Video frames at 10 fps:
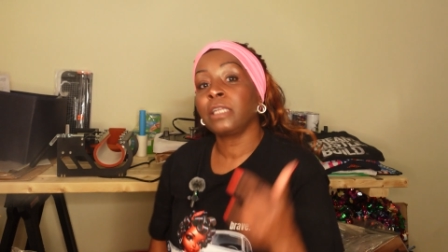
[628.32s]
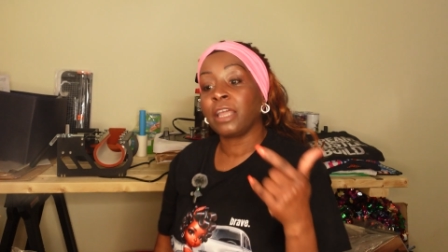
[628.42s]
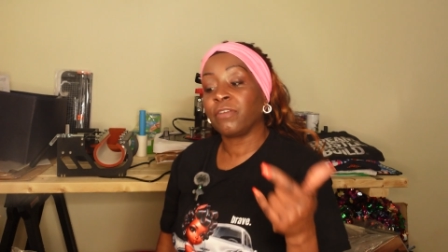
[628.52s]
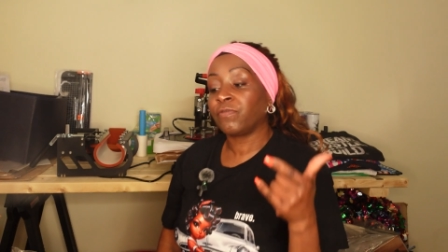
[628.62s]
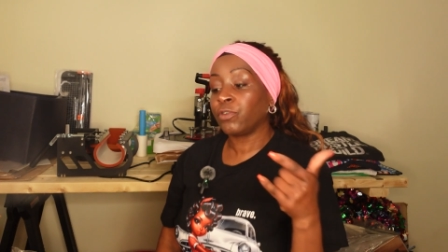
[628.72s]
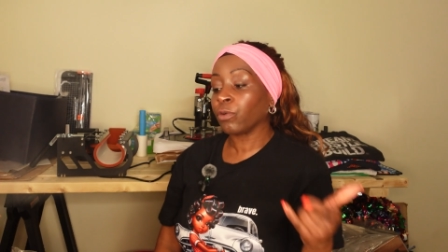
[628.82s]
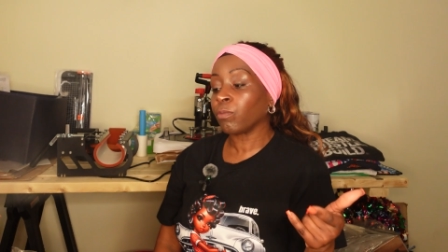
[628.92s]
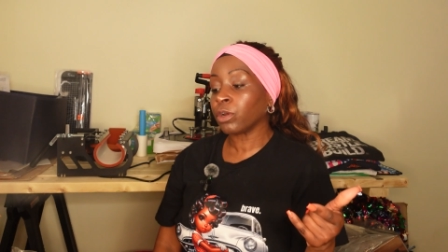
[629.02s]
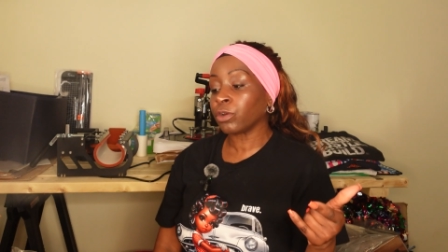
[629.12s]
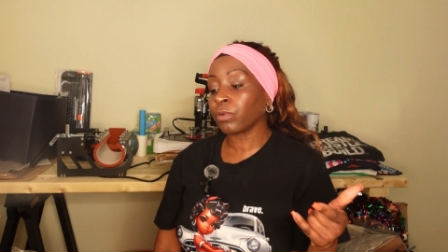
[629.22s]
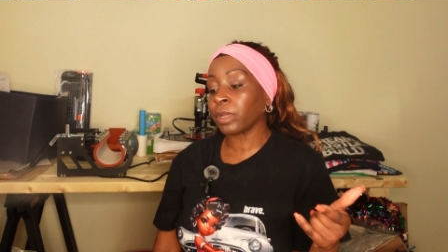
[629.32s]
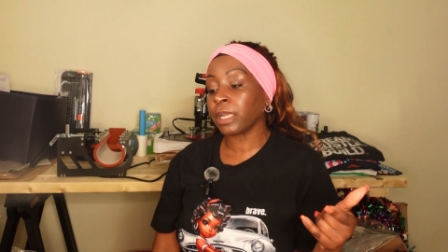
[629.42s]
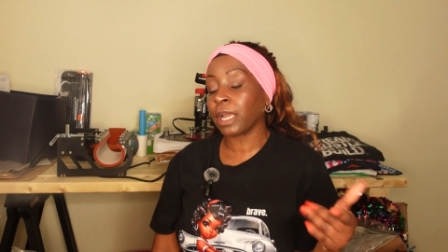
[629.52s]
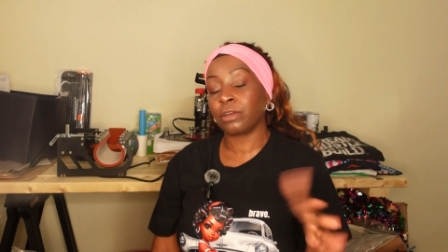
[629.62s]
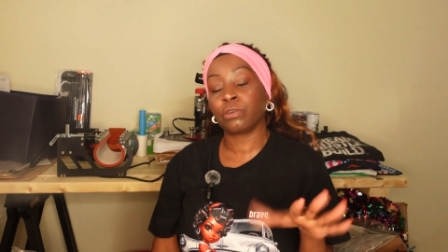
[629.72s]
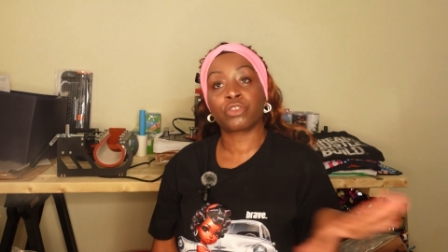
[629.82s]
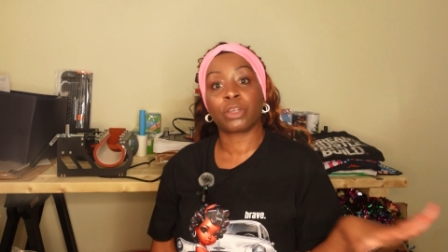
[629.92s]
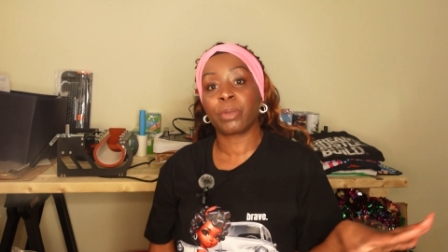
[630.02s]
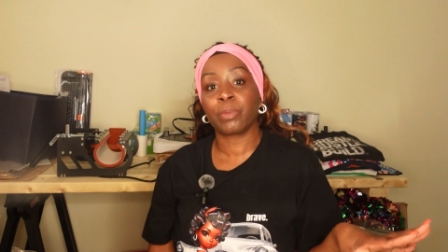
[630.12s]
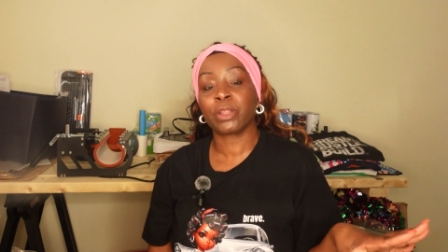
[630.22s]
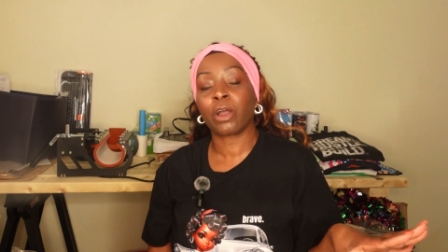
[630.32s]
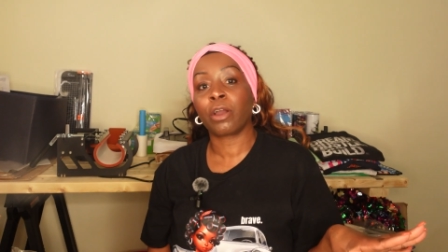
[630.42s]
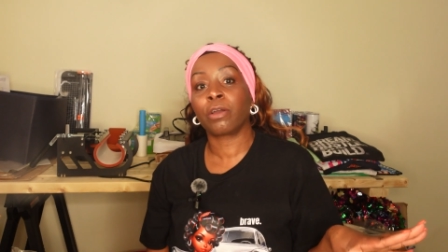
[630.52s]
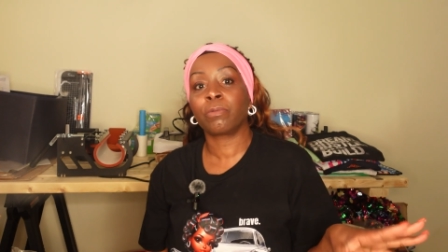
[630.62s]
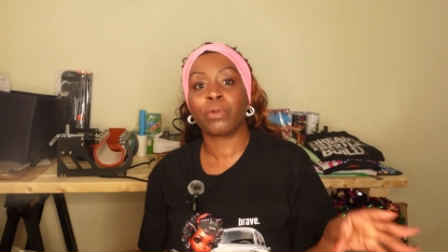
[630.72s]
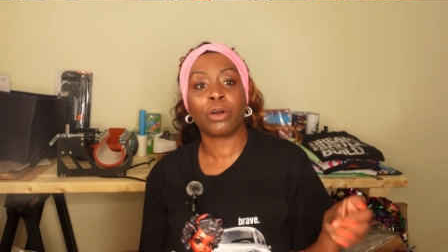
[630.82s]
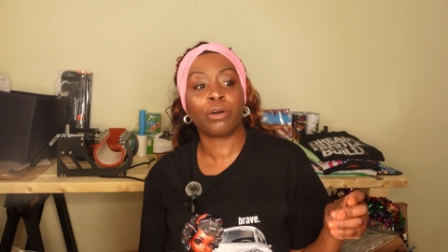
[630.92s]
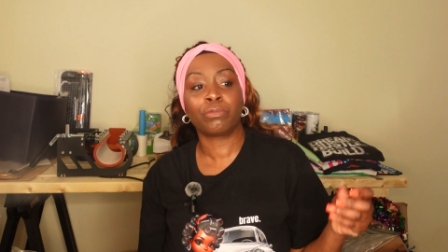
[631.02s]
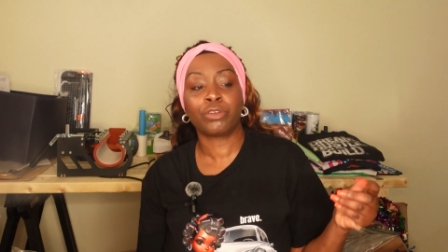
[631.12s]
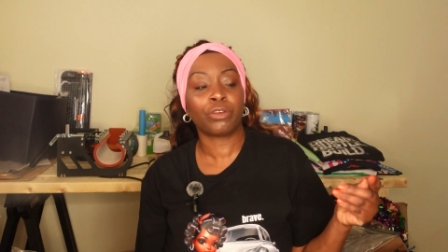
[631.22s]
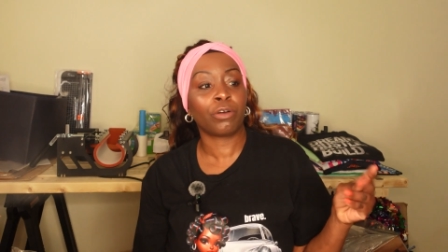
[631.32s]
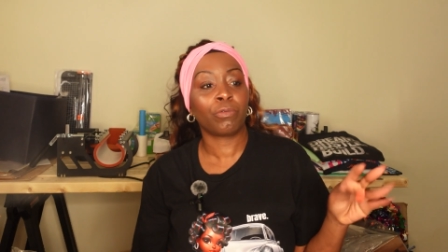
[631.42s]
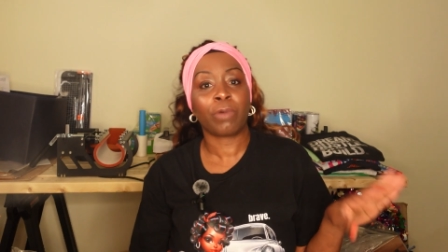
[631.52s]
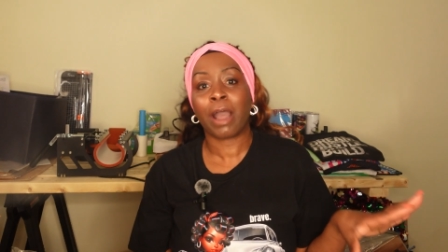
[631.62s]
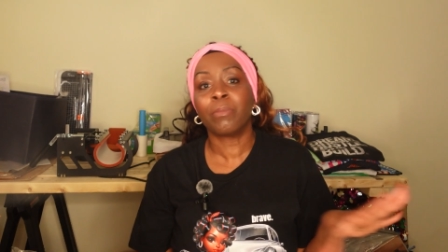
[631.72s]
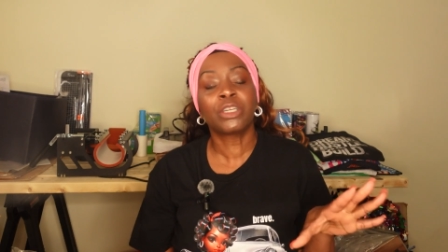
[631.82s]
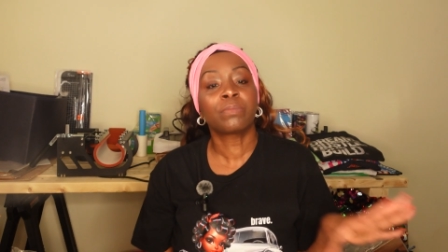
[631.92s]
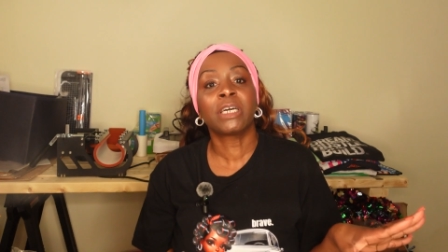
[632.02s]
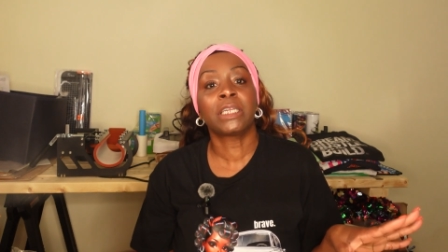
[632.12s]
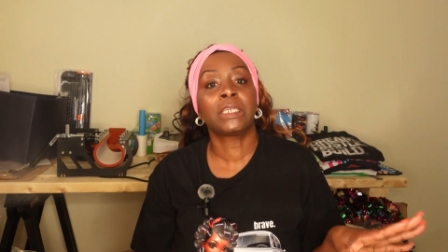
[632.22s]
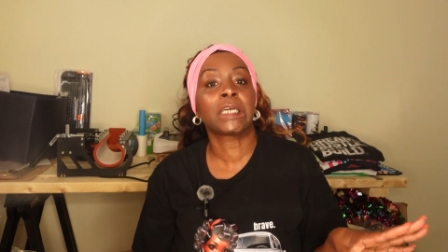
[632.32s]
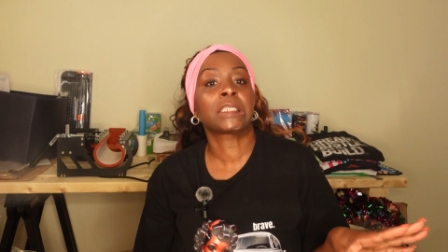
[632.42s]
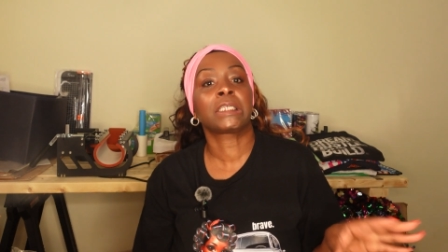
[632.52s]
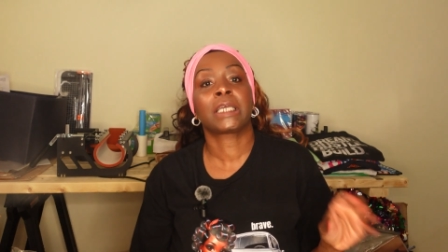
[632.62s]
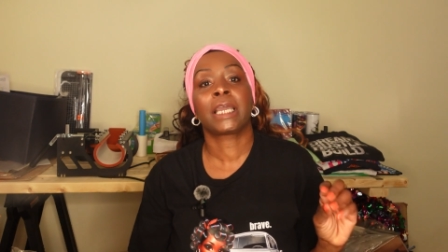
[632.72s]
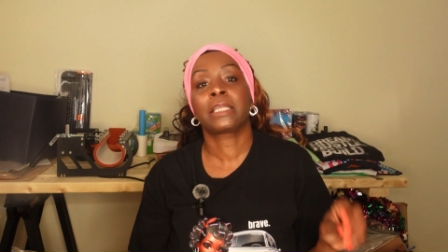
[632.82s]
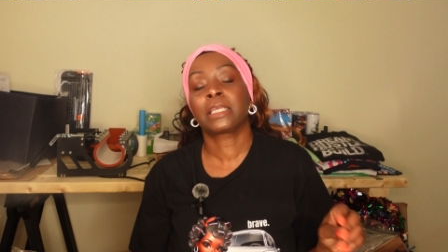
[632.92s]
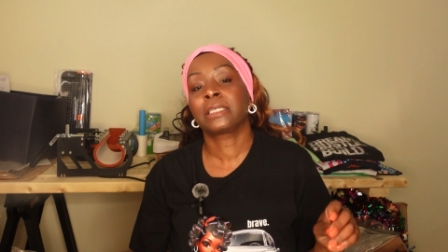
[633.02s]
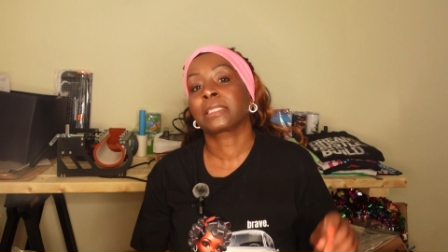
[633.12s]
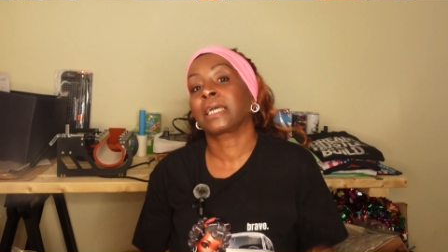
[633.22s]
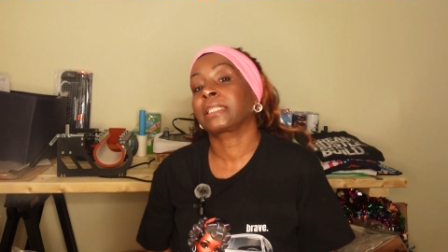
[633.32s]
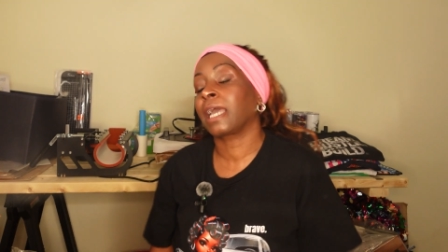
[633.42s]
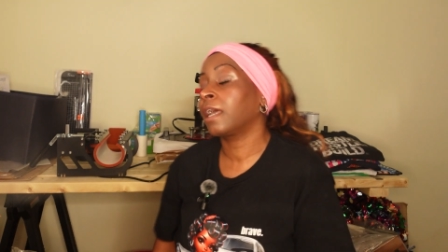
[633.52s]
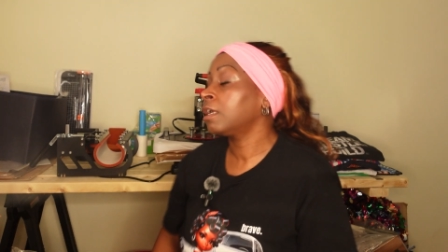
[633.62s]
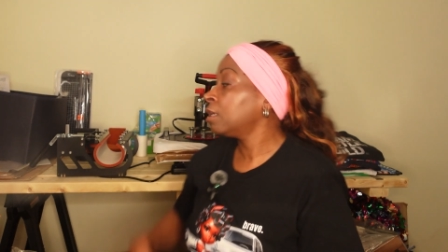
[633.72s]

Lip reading: if you're wondering, I know some people are, well, you know, how much money does it take, things like that.